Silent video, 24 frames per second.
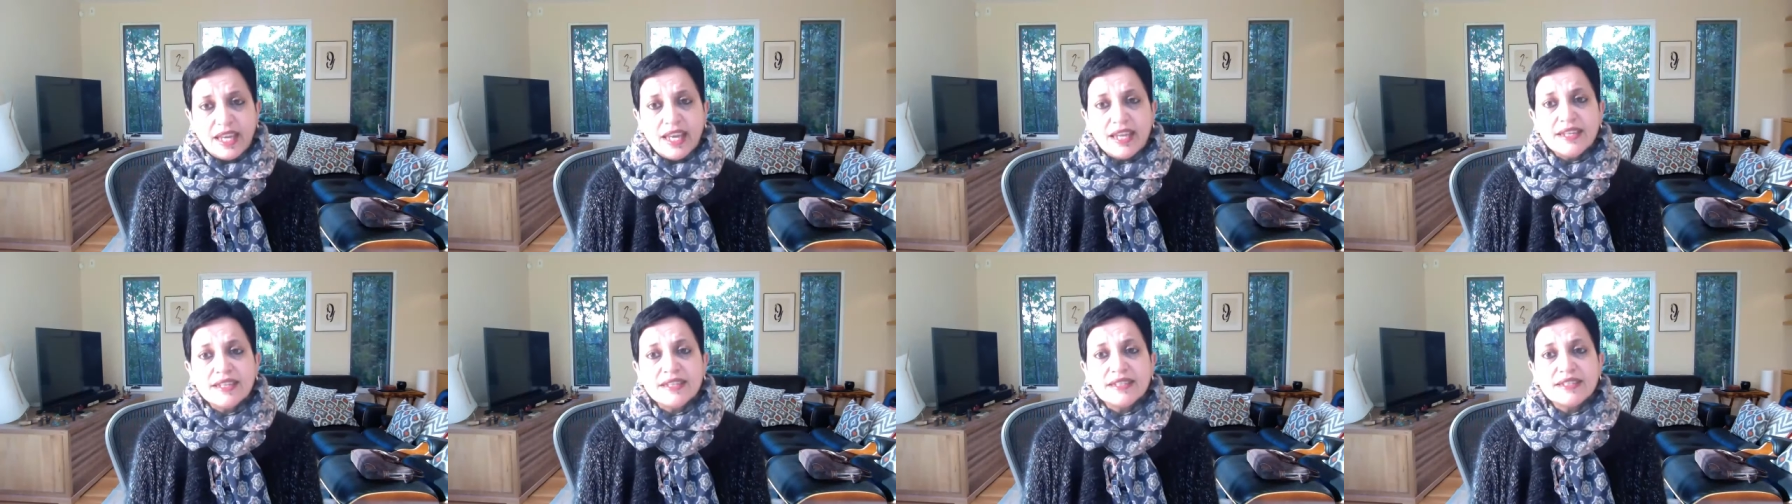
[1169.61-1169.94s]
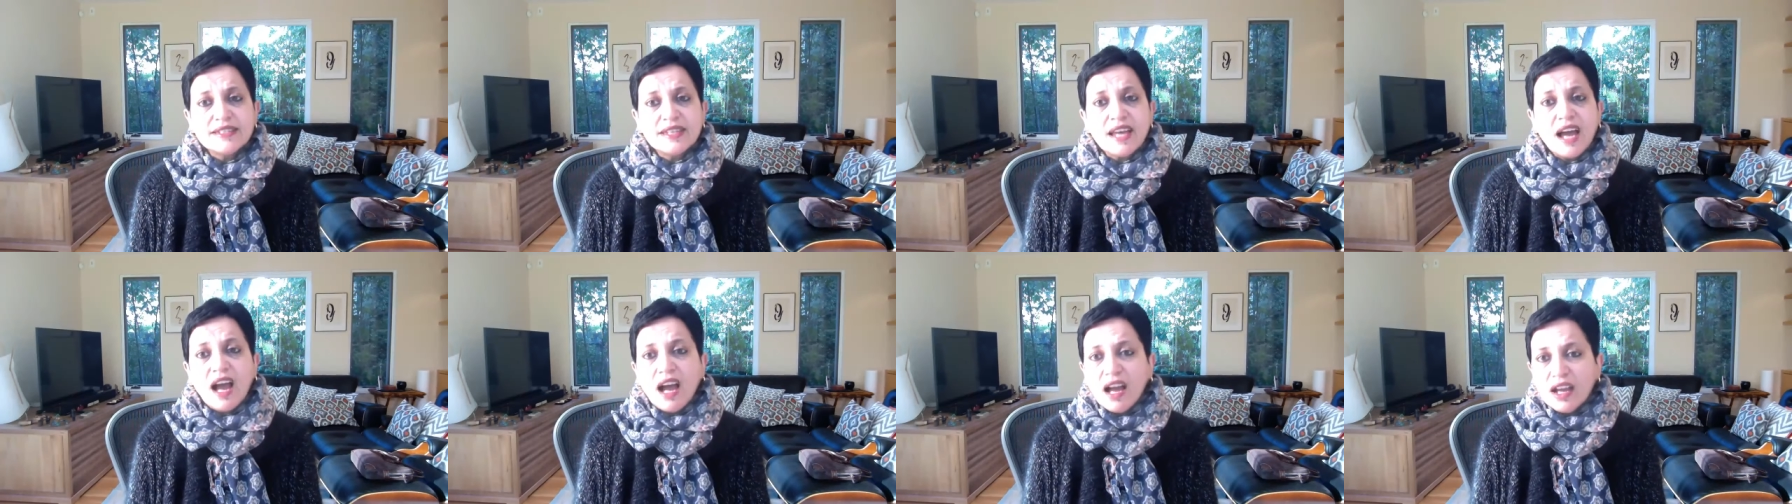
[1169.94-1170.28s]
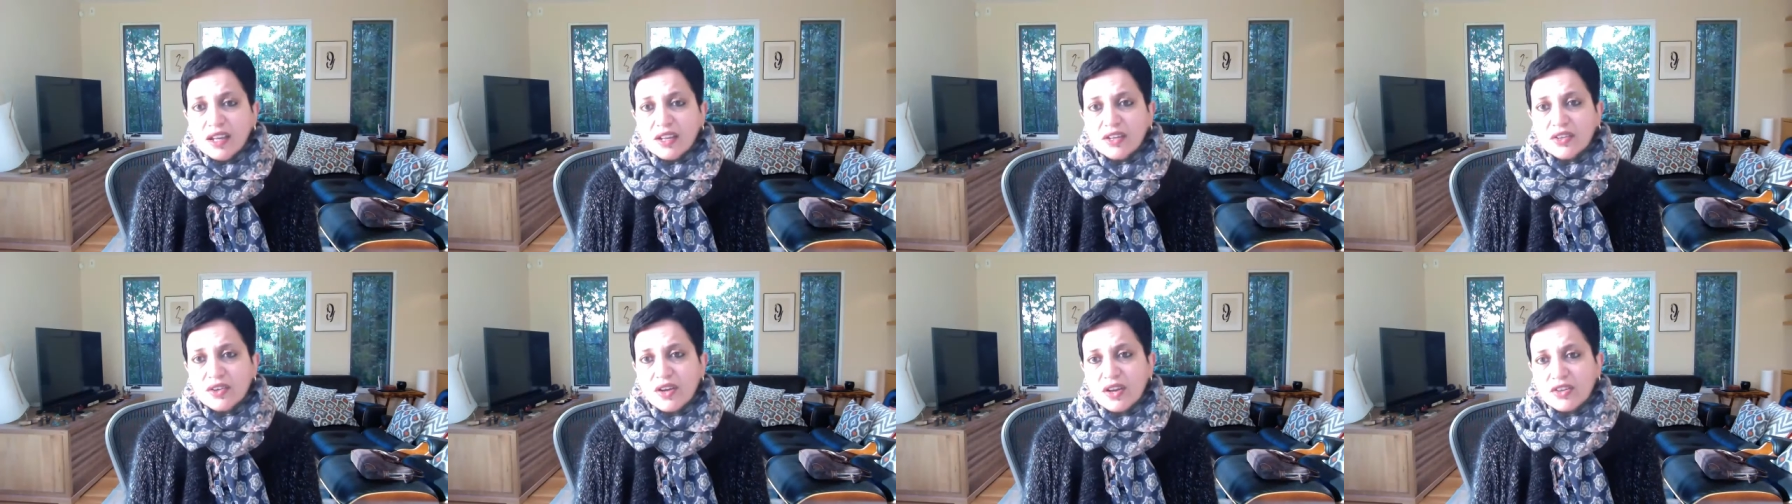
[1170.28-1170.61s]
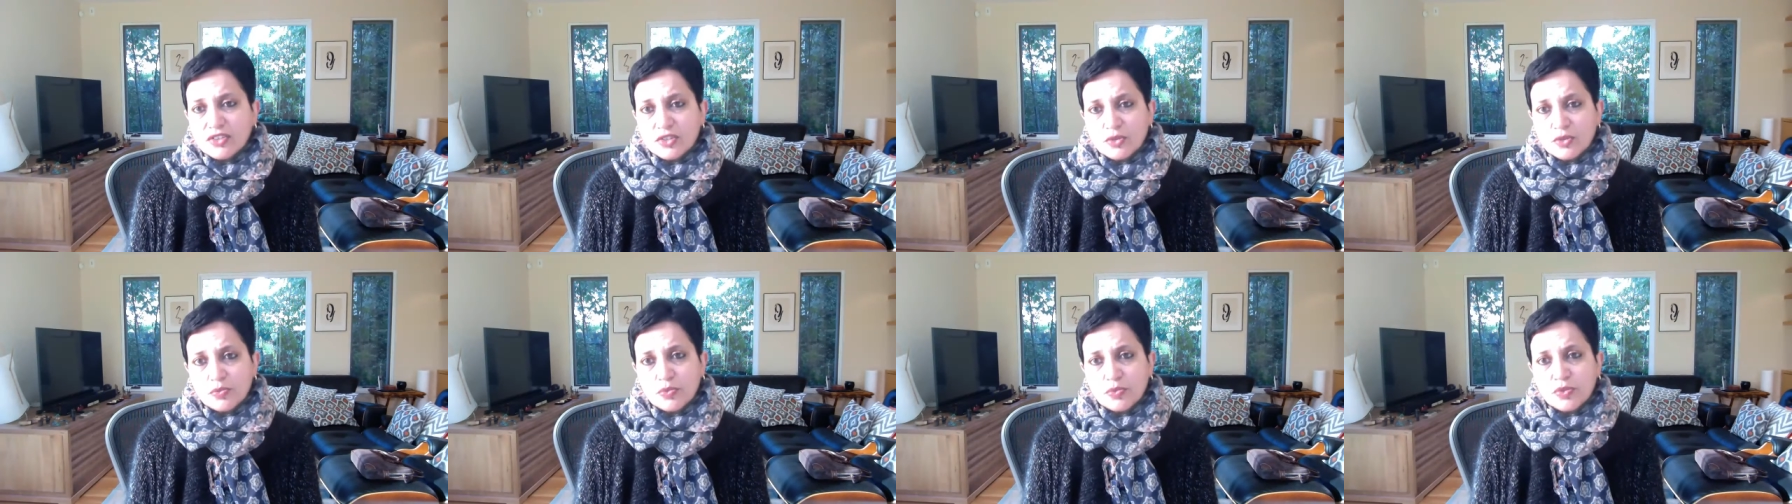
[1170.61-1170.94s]
entire
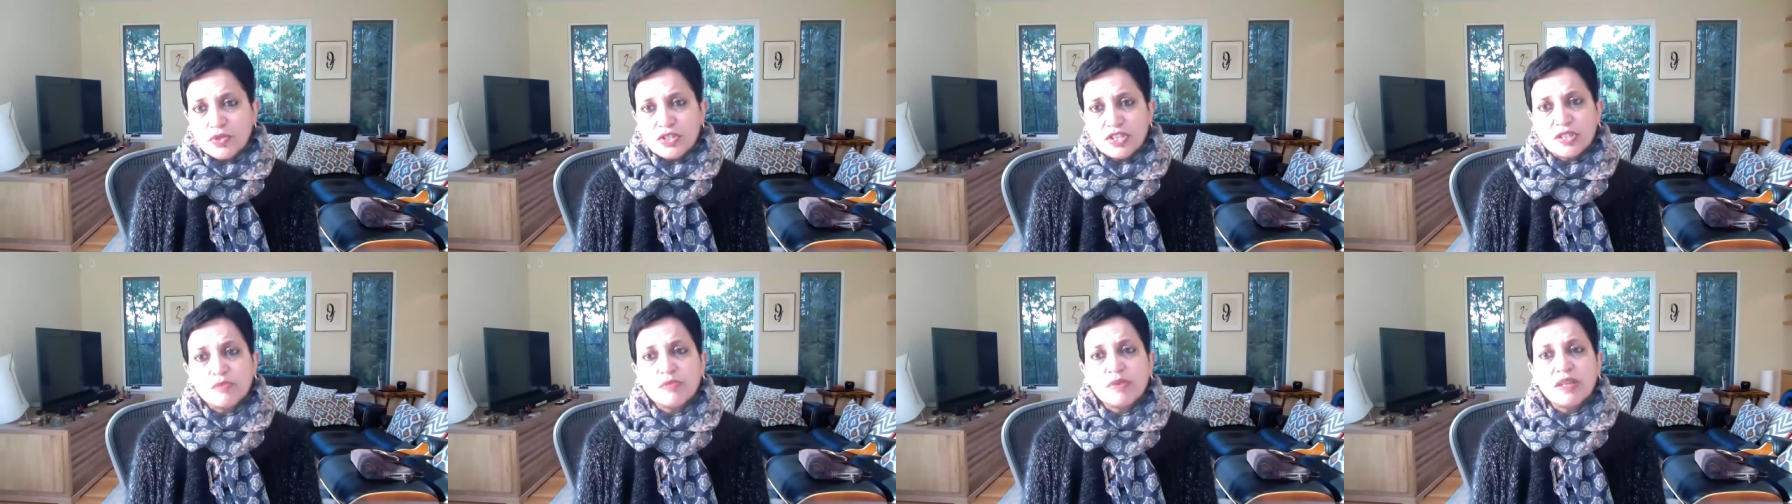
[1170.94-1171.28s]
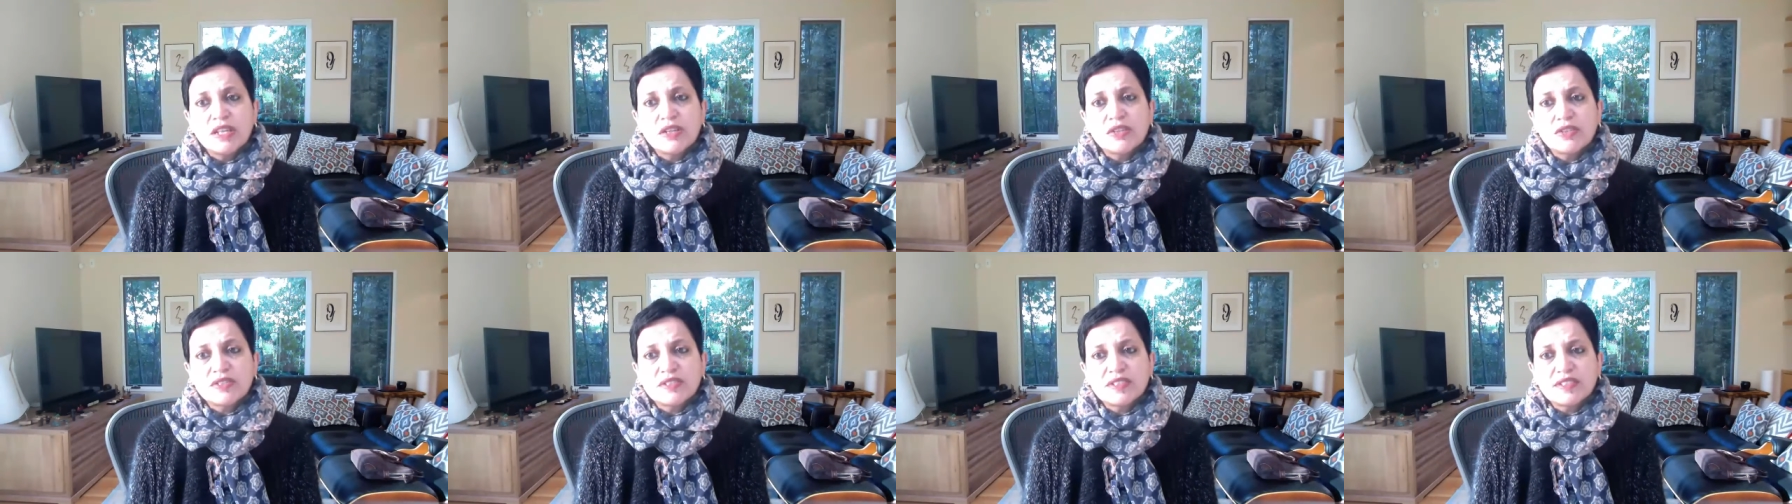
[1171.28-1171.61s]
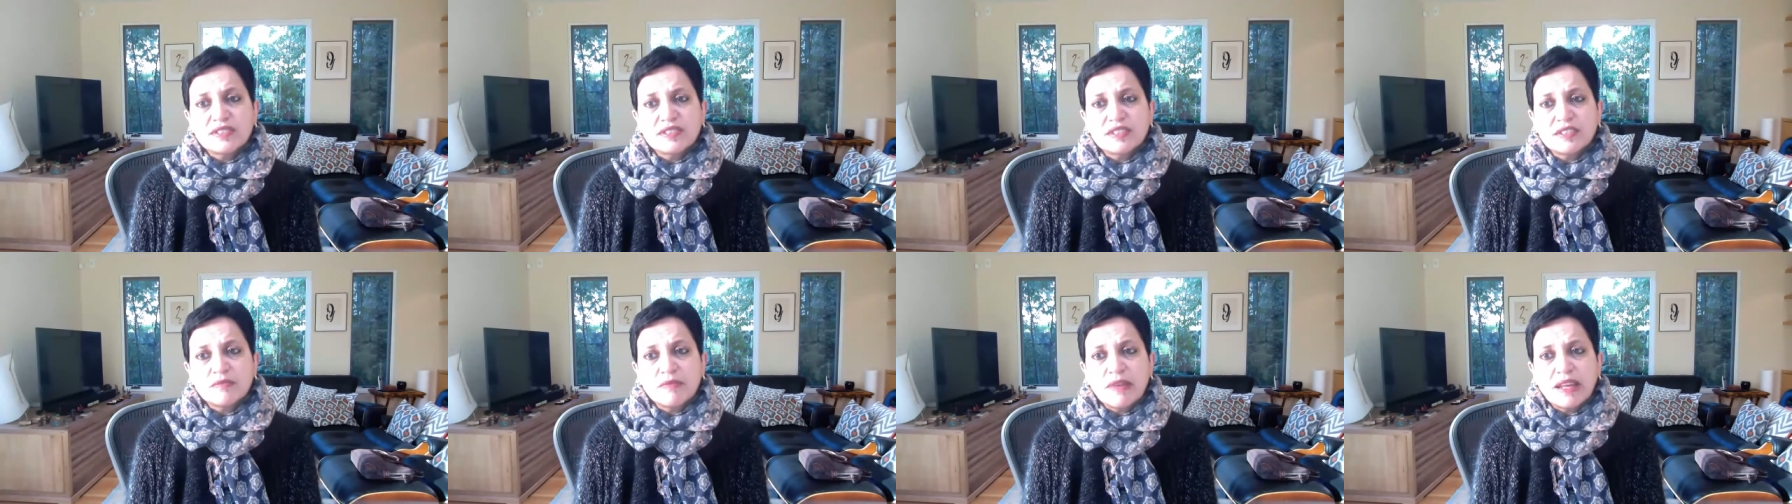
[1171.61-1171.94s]
entrepreneurship ecosystem